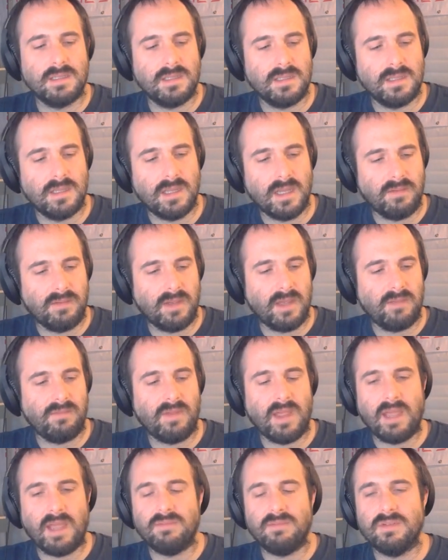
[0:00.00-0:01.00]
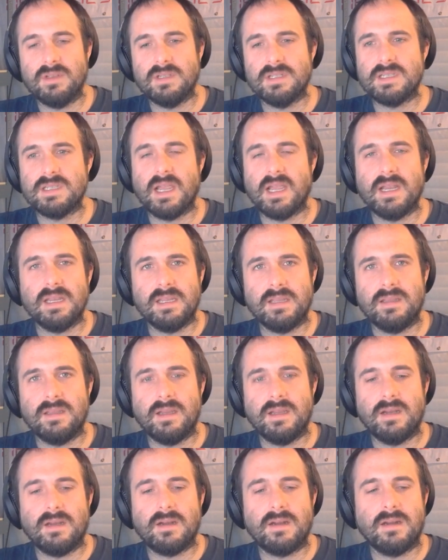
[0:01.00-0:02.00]
I have it designed in
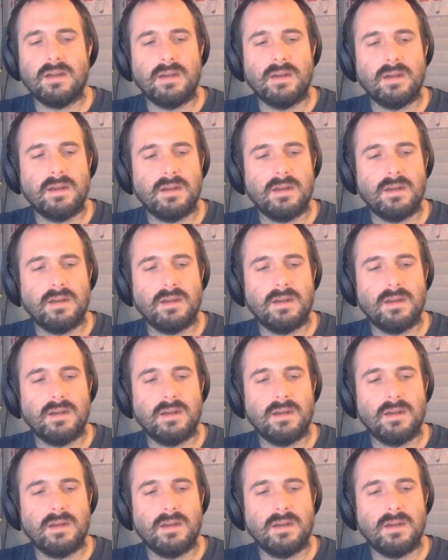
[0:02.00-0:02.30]
there